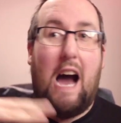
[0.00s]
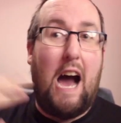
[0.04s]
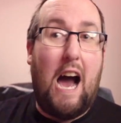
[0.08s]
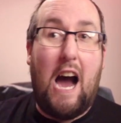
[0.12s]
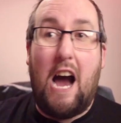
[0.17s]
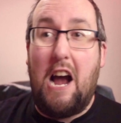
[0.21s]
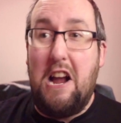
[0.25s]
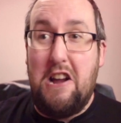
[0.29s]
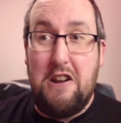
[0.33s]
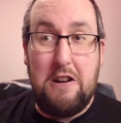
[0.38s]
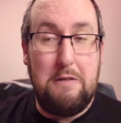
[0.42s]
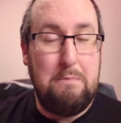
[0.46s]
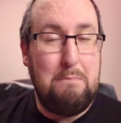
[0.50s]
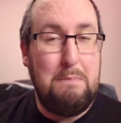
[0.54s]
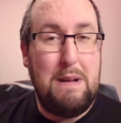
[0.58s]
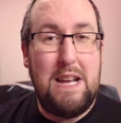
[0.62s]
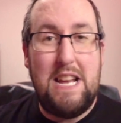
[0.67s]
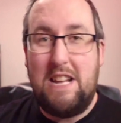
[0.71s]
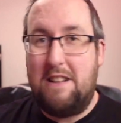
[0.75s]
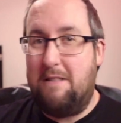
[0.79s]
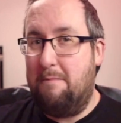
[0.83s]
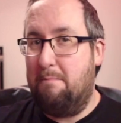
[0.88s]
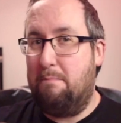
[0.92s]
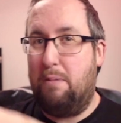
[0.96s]
Iron
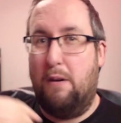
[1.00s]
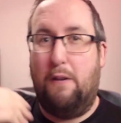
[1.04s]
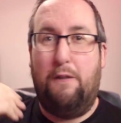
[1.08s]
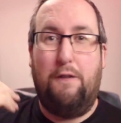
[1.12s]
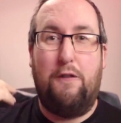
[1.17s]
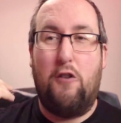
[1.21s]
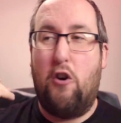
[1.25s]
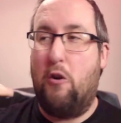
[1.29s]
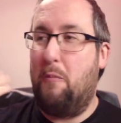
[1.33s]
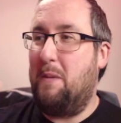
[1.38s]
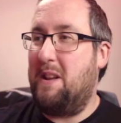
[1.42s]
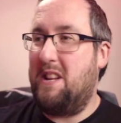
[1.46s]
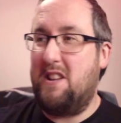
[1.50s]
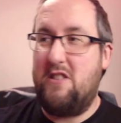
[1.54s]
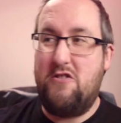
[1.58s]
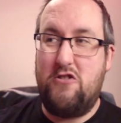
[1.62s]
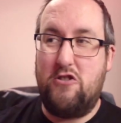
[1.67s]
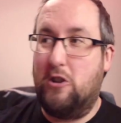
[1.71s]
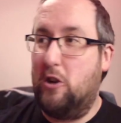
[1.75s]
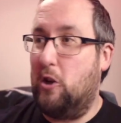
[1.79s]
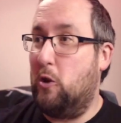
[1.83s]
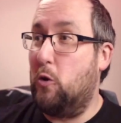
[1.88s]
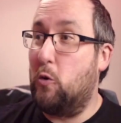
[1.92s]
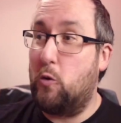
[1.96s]
Maiden performing in
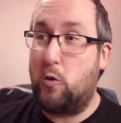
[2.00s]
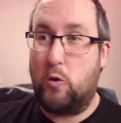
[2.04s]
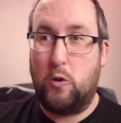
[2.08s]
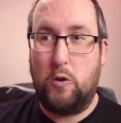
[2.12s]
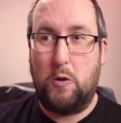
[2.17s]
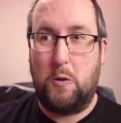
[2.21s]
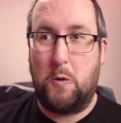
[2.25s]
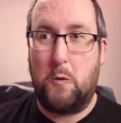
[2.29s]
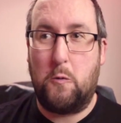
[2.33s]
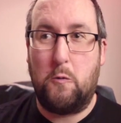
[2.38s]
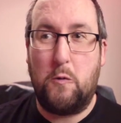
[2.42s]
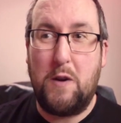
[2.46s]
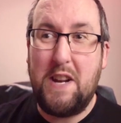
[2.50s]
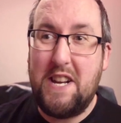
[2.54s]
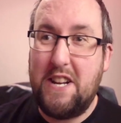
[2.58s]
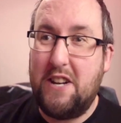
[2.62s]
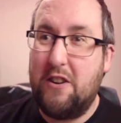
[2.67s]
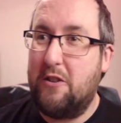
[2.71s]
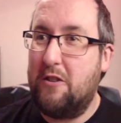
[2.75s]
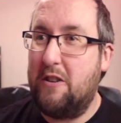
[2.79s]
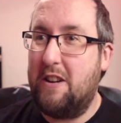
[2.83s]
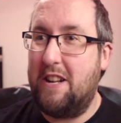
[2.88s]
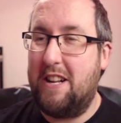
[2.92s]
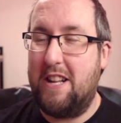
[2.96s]
your local
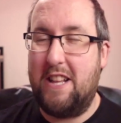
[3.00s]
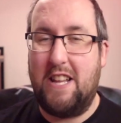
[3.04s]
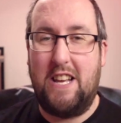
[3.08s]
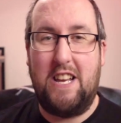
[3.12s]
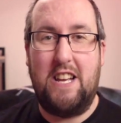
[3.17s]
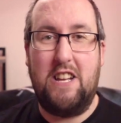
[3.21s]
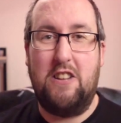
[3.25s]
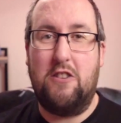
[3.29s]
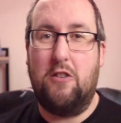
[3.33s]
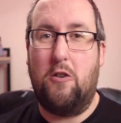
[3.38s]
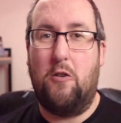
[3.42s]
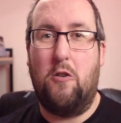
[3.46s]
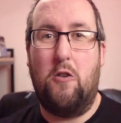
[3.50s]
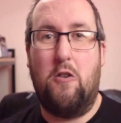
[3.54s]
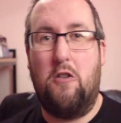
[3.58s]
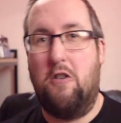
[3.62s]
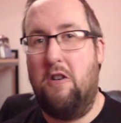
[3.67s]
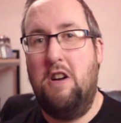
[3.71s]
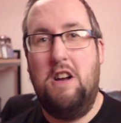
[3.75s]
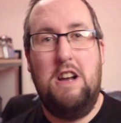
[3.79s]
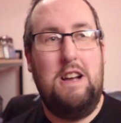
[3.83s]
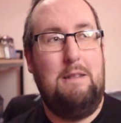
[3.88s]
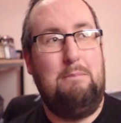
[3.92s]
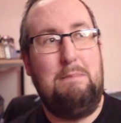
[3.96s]
arena or anything,
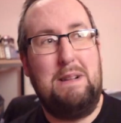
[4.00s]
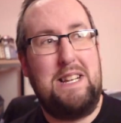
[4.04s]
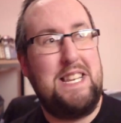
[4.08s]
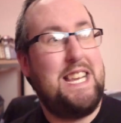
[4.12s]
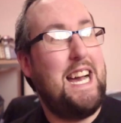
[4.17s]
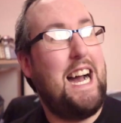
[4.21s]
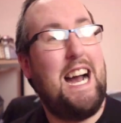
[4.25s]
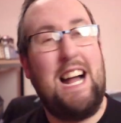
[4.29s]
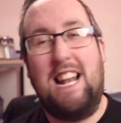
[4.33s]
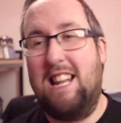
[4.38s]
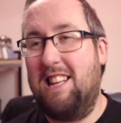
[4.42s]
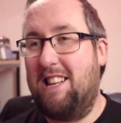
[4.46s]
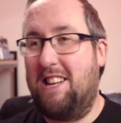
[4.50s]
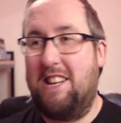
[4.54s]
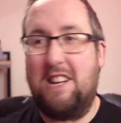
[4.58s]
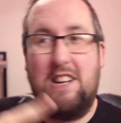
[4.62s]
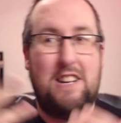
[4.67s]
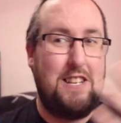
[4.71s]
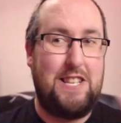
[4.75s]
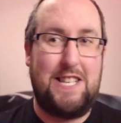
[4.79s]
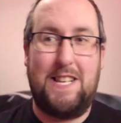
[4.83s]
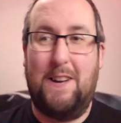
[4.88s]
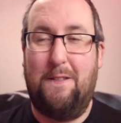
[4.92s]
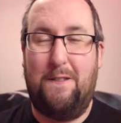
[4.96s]
or
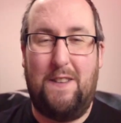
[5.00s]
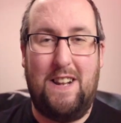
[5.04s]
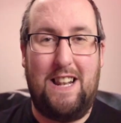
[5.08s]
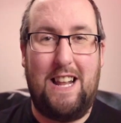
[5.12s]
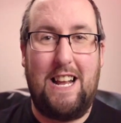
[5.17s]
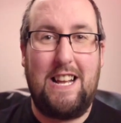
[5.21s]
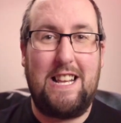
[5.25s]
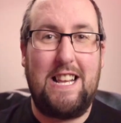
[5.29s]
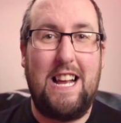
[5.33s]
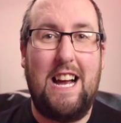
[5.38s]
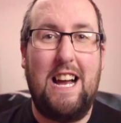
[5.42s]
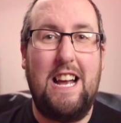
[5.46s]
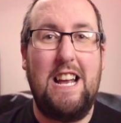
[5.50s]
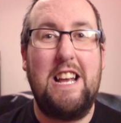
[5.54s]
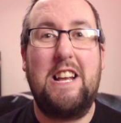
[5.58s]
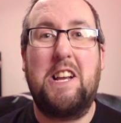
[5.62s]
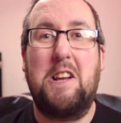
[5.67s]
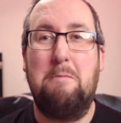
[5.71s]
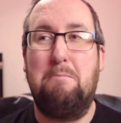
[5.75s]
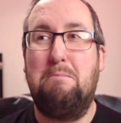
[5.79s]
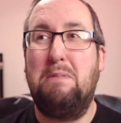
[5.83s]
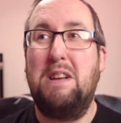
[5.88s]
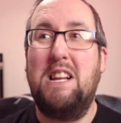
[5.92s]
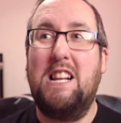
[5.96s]
Metallica, something like that. It
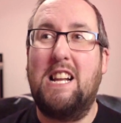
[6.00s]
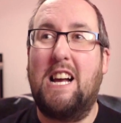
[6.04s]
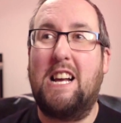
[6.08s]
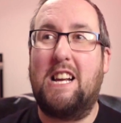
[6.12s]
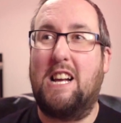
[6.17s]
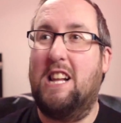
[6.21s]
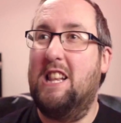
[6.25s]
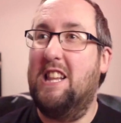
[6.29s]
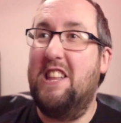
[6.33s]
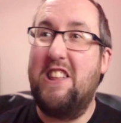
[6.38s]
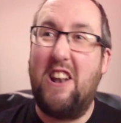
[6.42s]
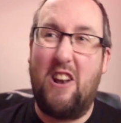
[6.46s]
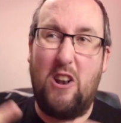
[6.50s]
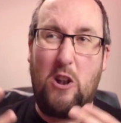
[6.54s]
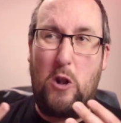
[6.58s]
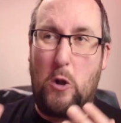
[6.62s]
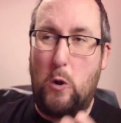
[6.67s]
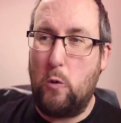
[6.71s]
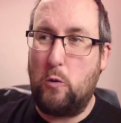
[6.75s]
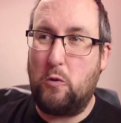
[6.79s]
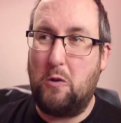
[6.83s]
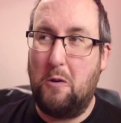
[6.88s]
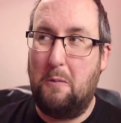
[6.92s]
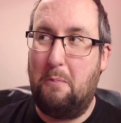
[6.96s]
could be like a little
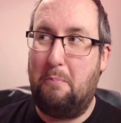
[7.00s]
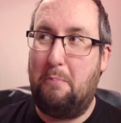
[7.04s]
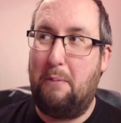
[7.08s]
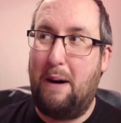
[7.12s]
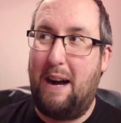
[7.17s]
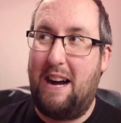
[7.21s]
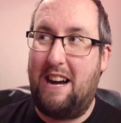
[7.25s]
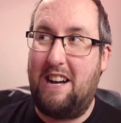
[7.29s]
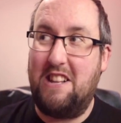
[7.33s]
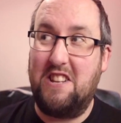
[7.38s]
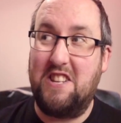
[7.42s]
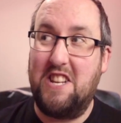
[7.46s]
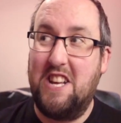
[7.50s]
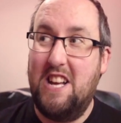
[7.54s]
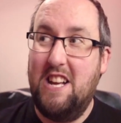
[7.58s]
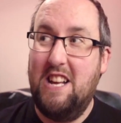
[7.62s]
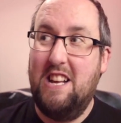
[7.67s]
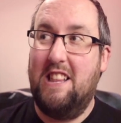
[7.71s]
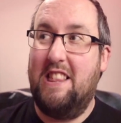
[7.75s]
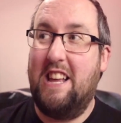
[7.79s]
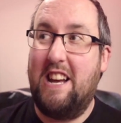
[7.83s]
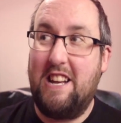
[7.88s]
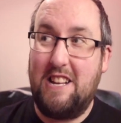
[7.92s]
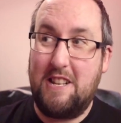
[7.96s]
local band
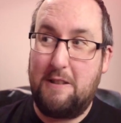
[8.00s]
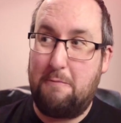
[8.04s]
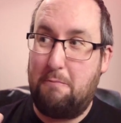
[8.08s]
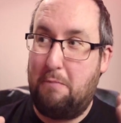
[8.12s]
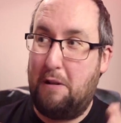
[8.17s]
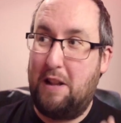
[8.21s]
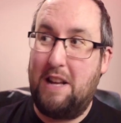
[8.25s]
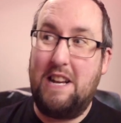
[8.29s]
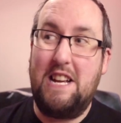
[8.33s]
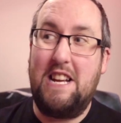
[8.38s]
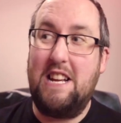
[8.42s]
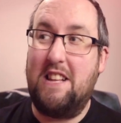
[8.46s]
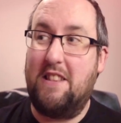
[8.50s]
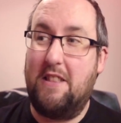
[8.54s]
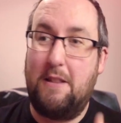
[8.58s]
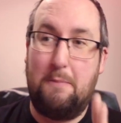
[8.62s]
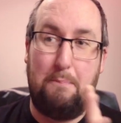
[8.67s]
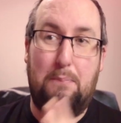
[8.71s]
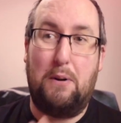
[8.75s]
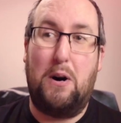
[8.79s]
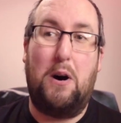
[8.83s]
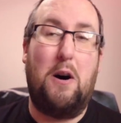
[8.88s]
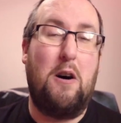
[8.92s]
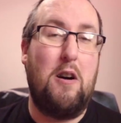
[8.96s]
that is playing the
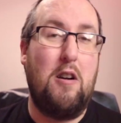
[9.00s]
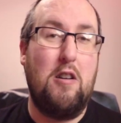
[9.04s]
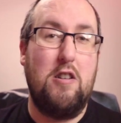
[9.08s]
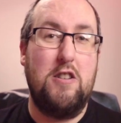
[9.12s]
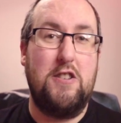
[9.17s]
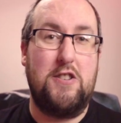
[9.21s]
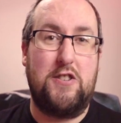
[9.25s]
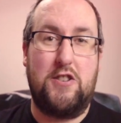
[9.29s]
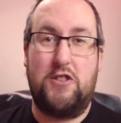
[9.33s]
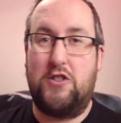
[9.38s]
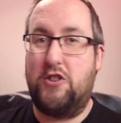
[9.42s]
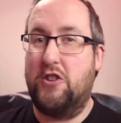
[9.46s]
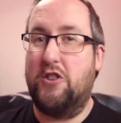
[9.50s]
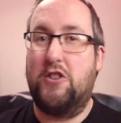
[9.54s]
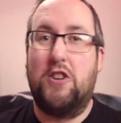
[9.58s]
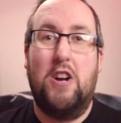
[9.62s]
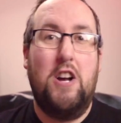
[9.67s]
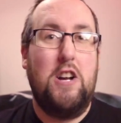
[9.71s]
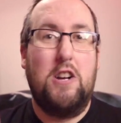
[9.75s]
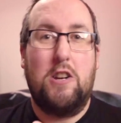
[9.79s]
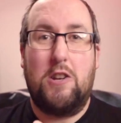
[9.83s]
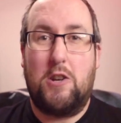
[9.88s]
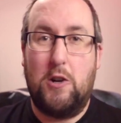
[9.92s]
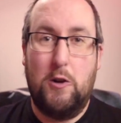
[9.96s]
bars. Just
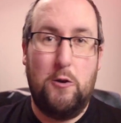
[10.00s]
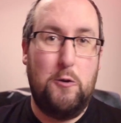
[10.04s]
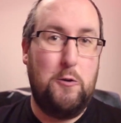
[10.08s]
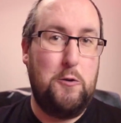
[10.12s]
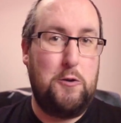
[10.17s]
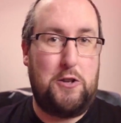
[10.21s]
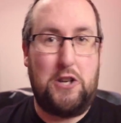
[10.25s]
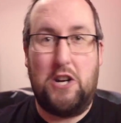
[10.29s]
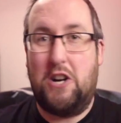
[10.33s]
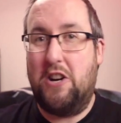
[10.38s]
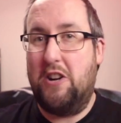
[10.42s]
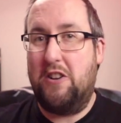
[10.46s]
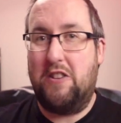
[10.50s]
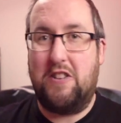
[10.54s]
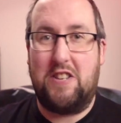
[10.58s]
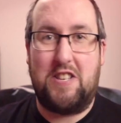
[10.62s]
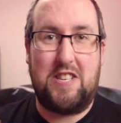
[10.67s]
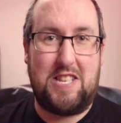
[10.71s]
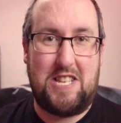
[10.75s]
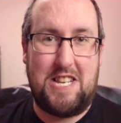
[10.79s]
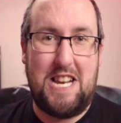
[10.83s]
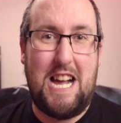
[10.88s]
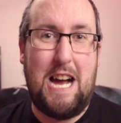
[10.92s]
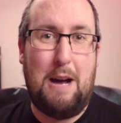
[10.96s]
go down,
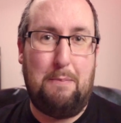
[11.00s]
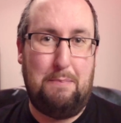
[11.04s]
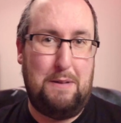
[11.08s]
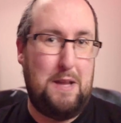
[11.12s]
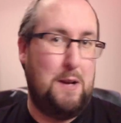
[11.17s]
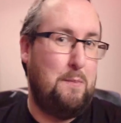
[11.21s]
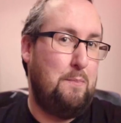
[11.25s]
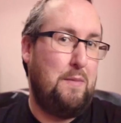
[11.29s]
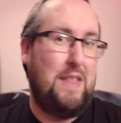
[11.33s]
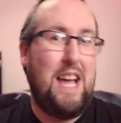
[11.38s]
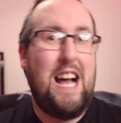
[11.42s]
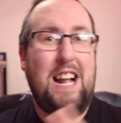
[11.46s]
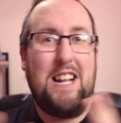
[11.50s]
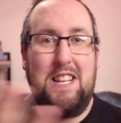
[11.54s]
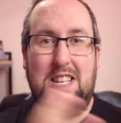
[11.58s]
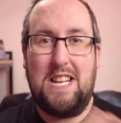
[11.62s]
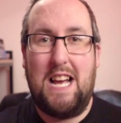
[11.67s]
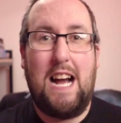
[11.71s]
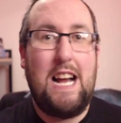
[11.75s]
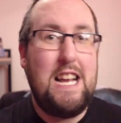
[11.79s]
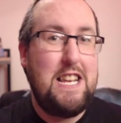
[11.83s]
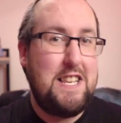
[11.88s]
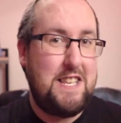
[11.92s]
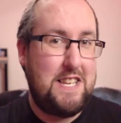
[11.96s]
snap them. That
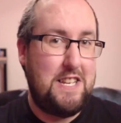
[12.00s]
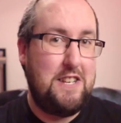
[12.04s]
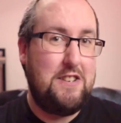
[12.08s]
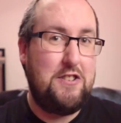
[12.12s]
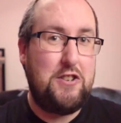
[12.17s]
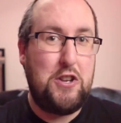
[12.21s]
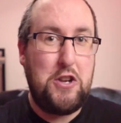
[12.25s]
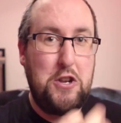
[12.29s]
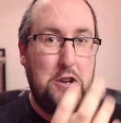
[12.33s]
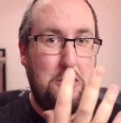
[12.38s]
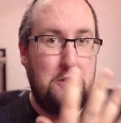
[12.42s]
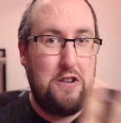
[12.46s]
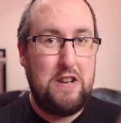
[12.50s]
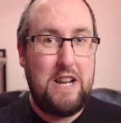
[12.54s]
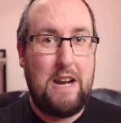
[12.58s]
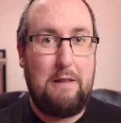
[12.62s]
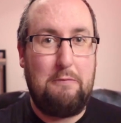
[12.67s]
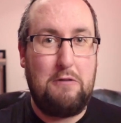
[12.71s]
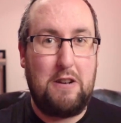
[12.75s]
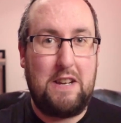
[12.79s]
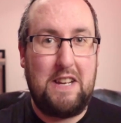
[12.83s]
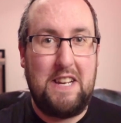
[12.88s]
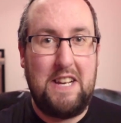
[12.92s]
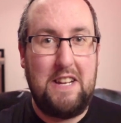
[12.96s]
ties into your
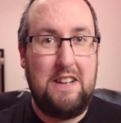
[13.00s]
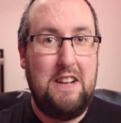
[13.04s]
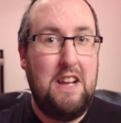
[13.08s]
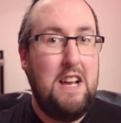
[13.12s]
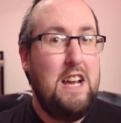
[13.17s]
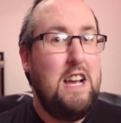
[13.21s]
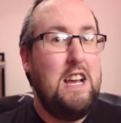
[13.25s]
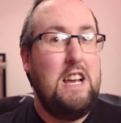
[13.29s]
networking.